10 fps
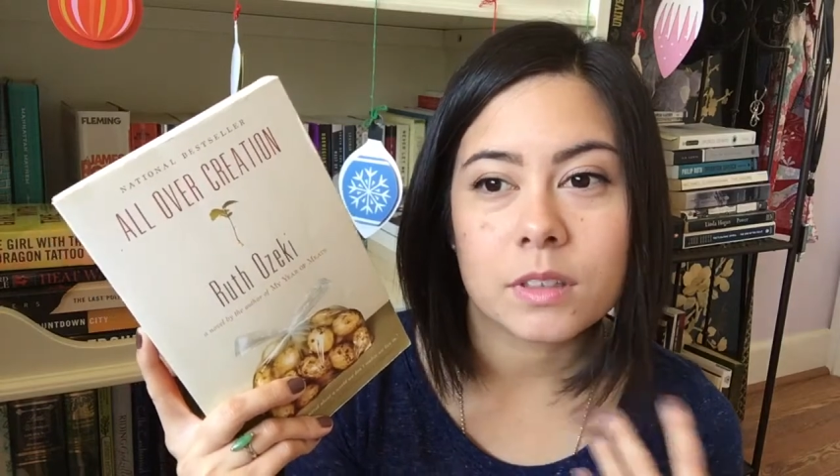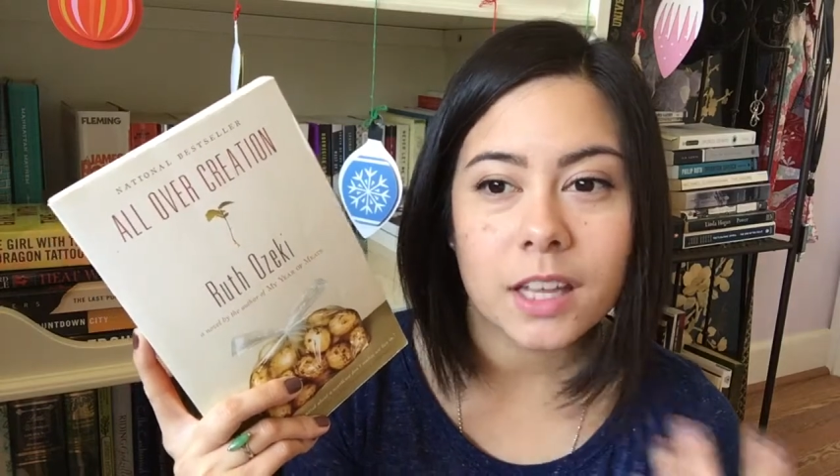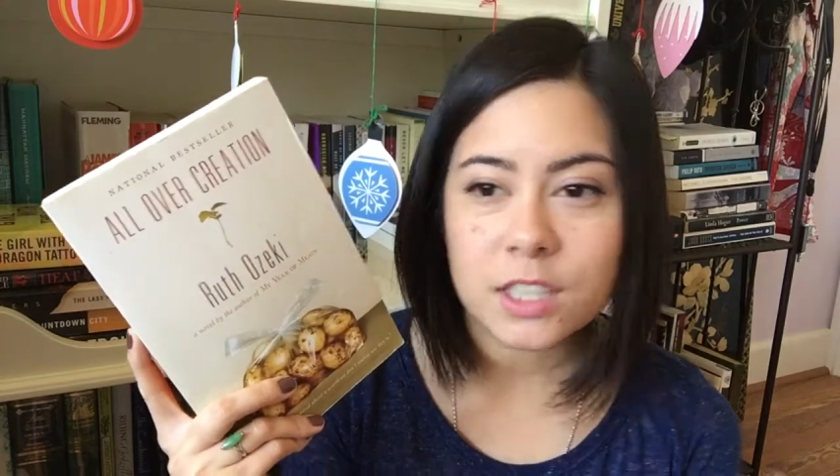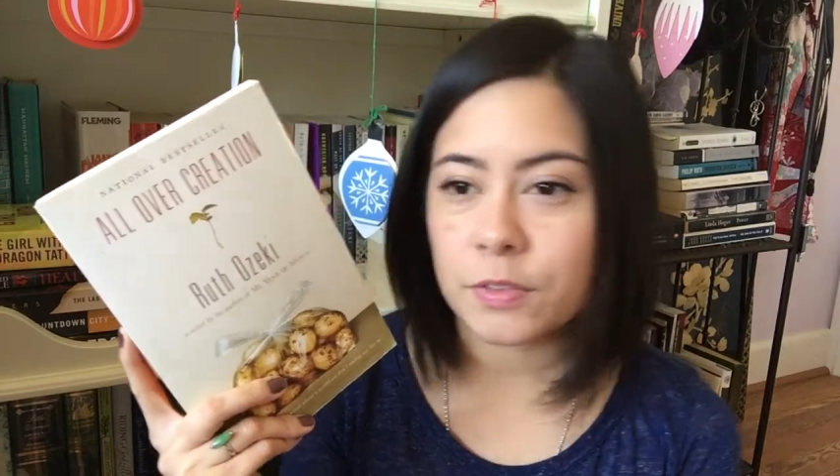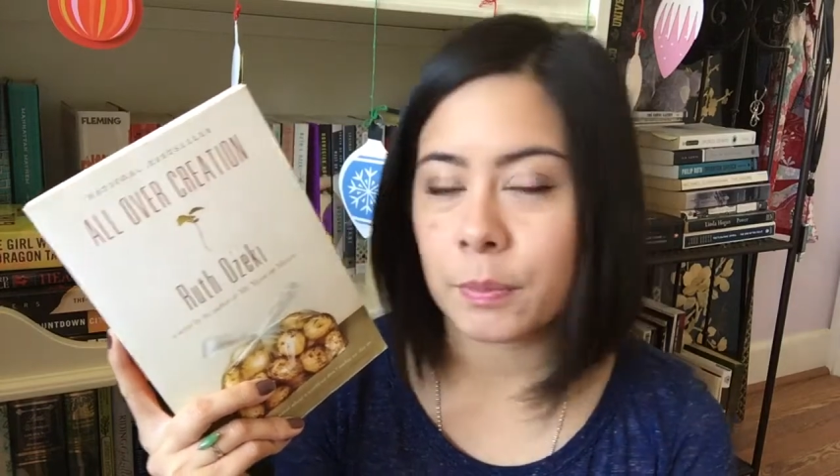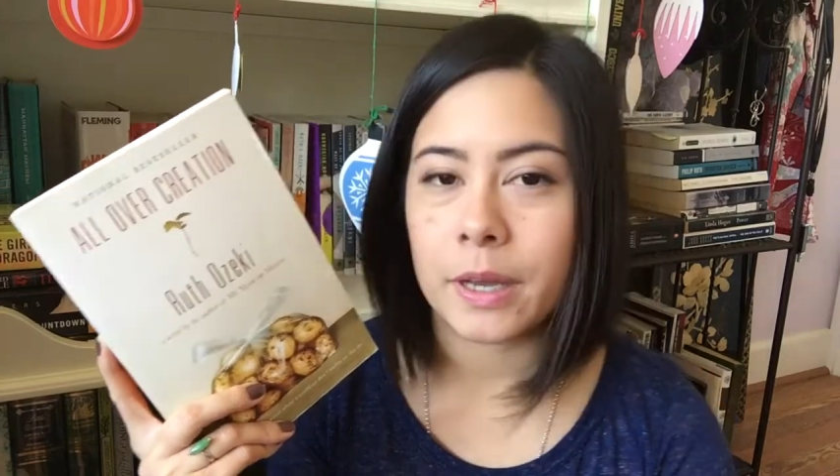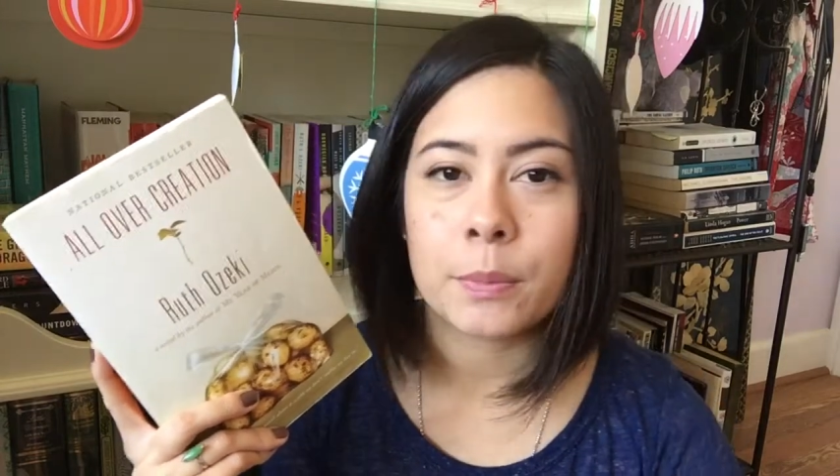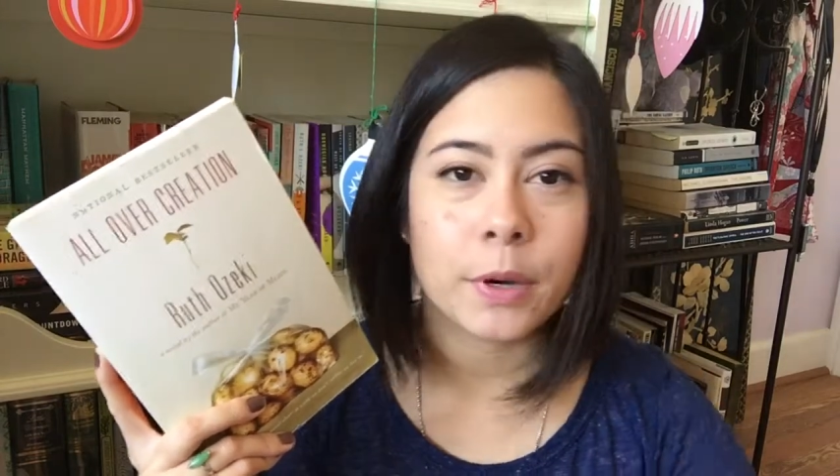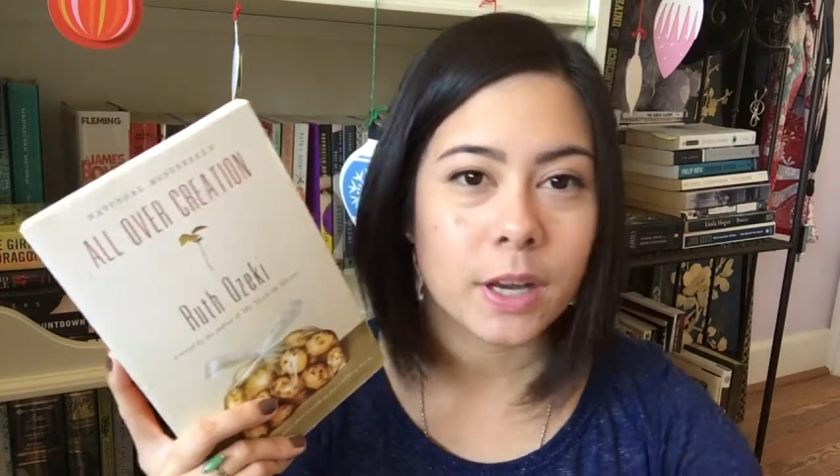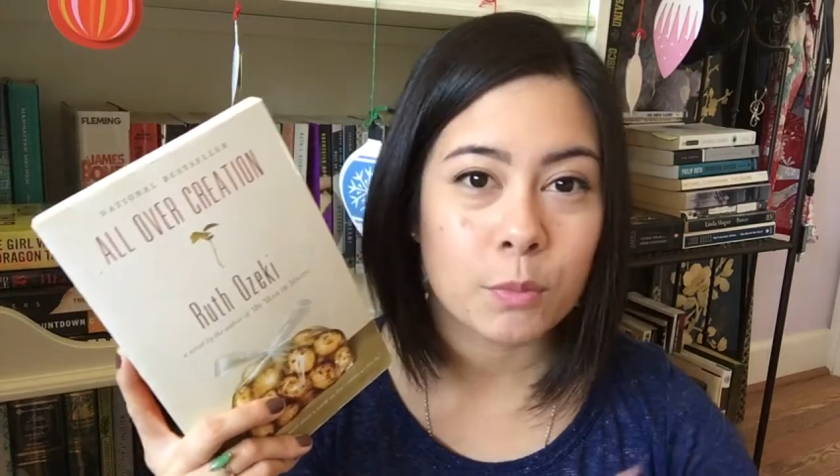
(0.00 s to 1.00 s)
less of a
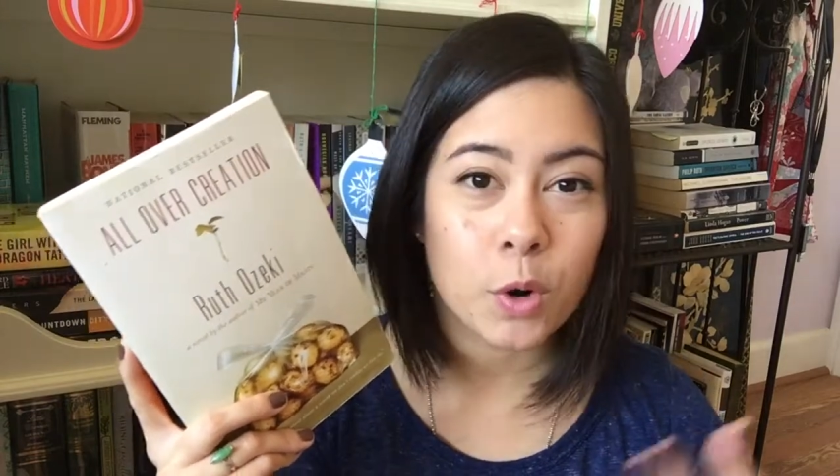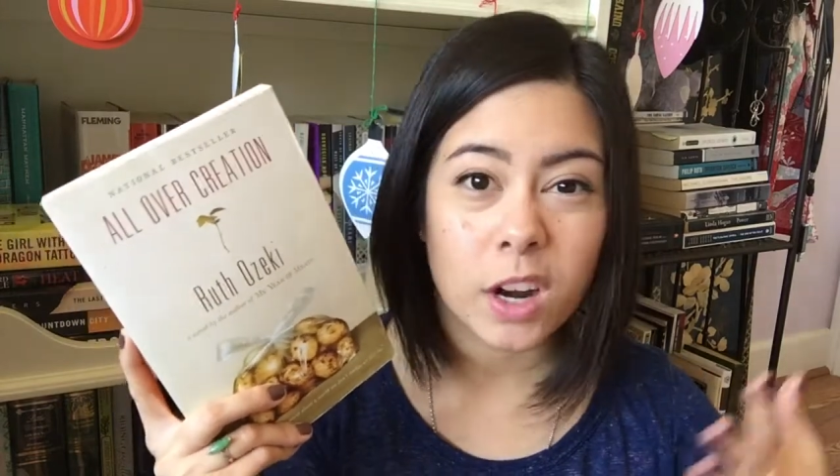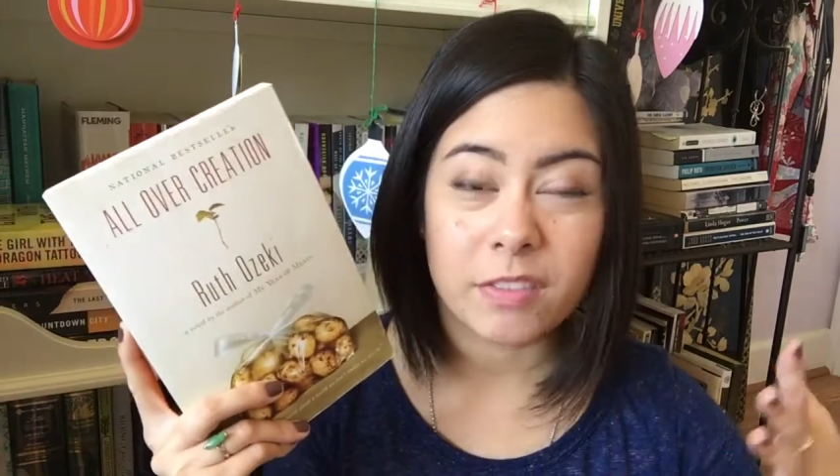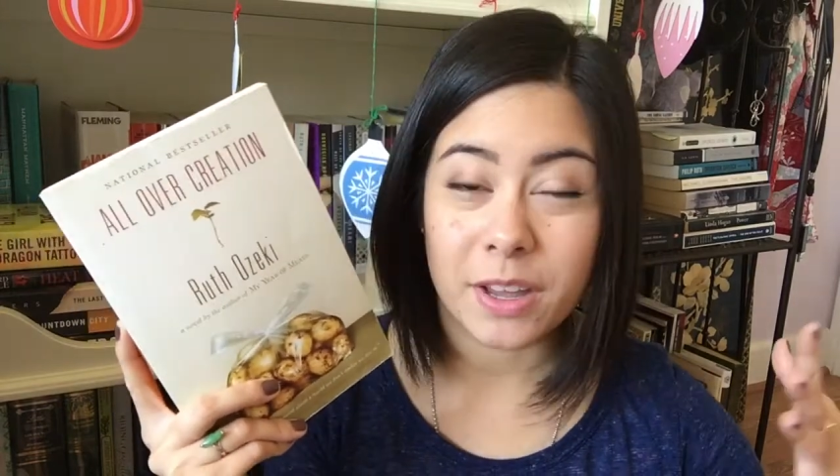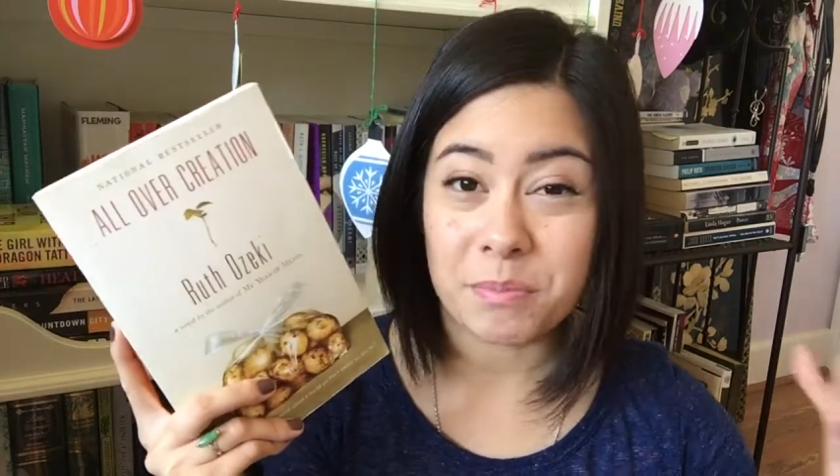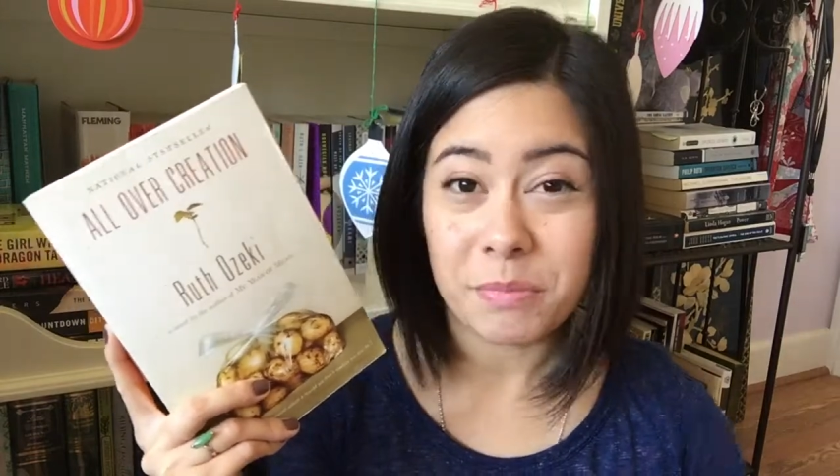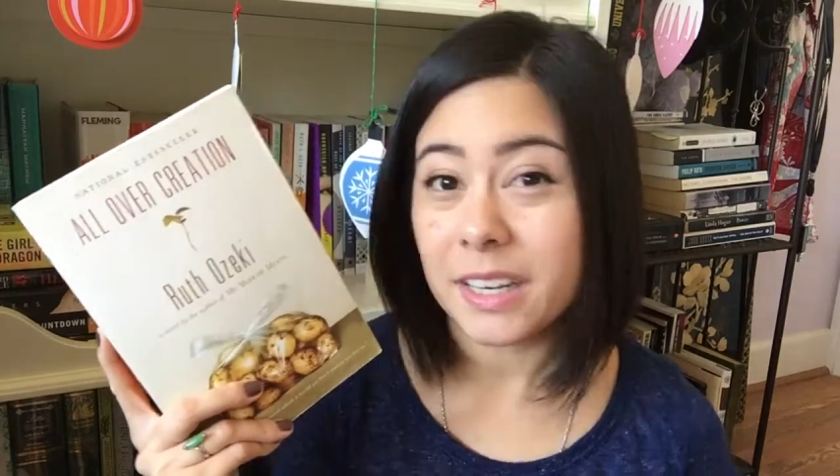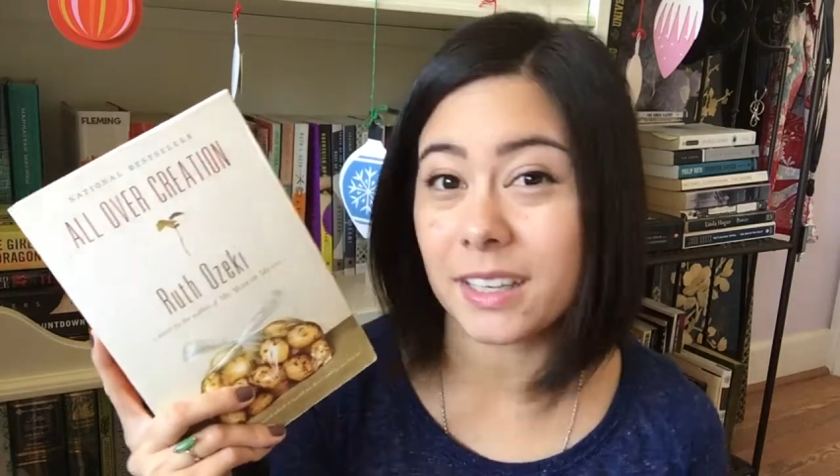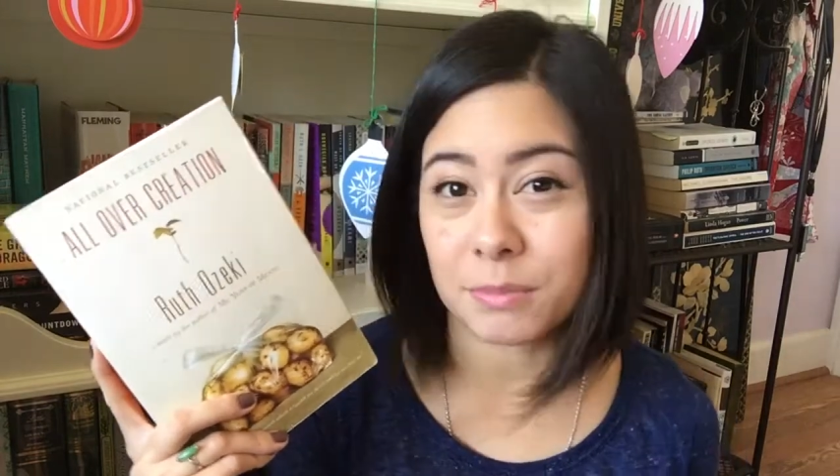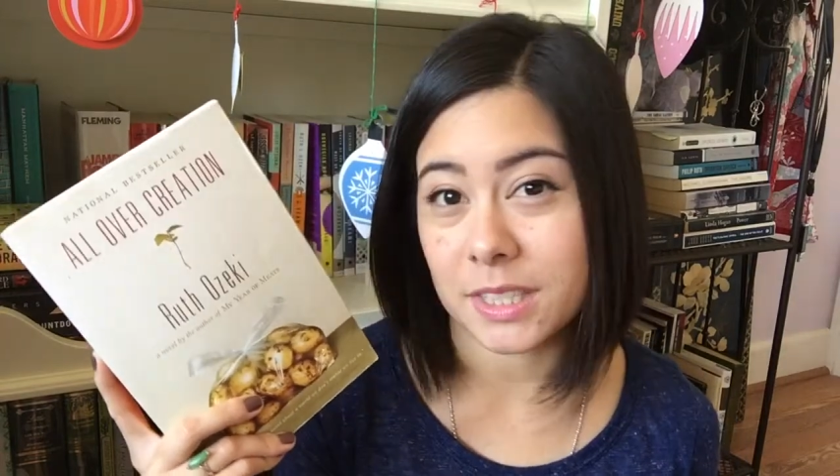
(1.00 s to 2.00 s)
big book and more of a
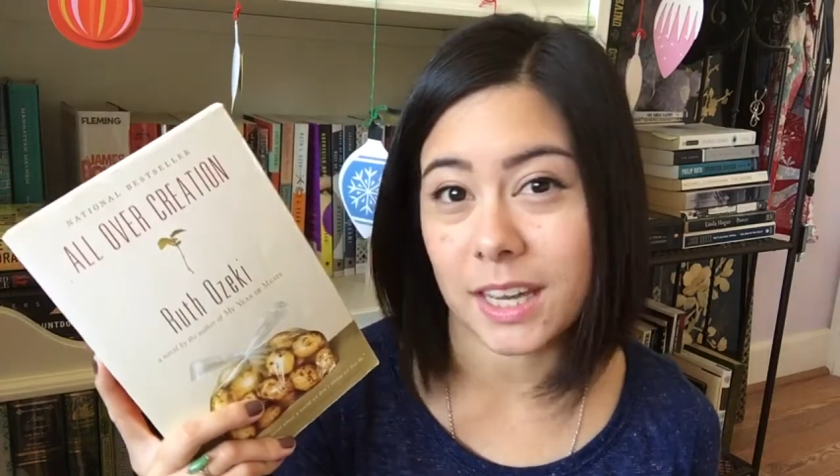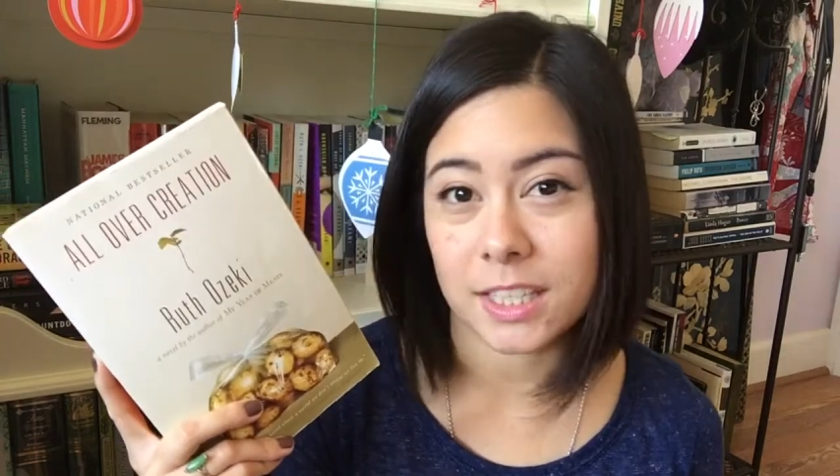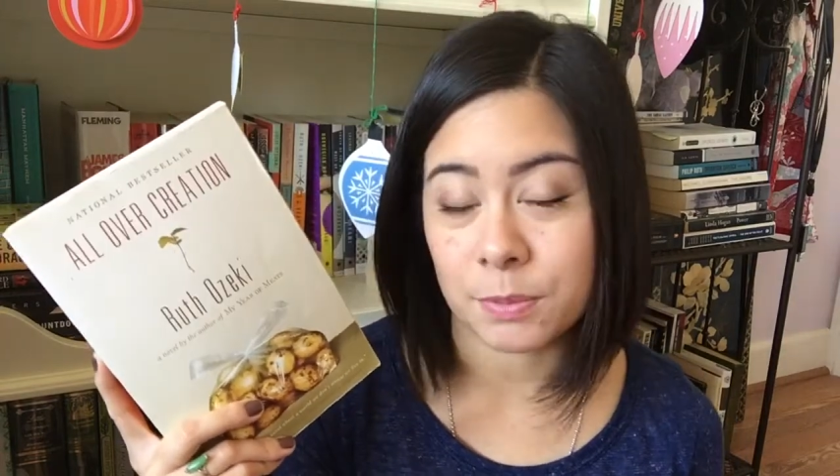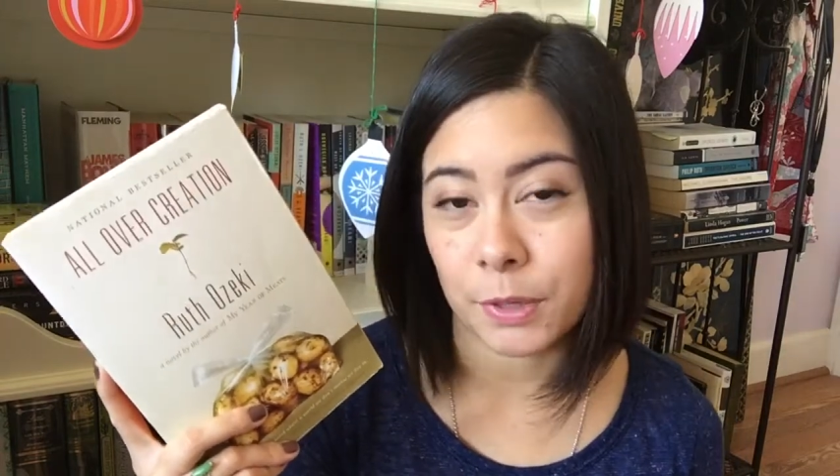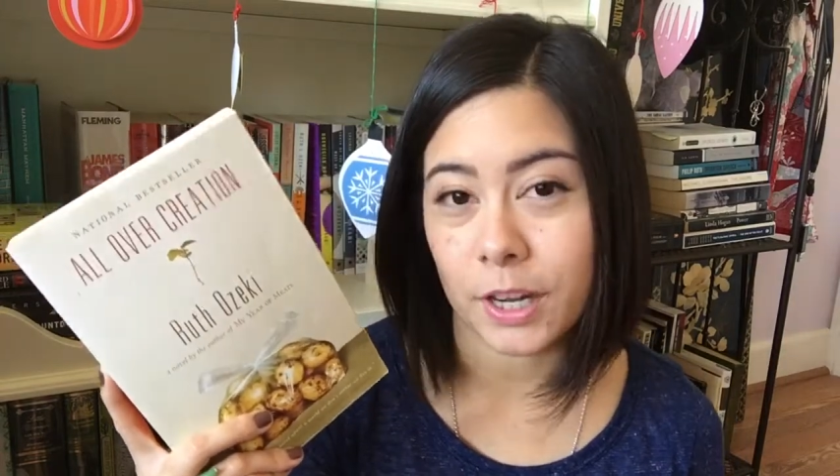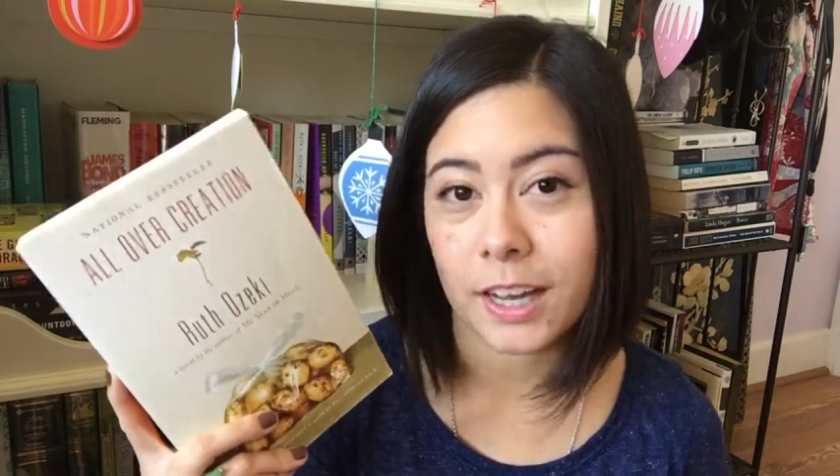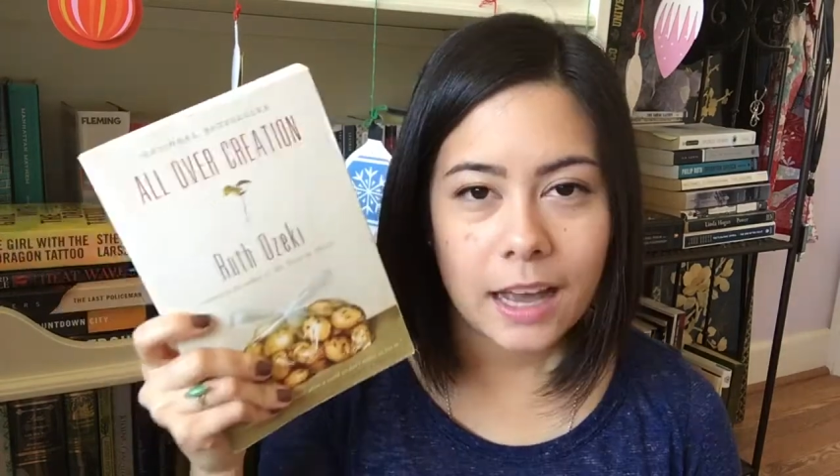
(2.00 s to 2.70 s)
medium-sized book.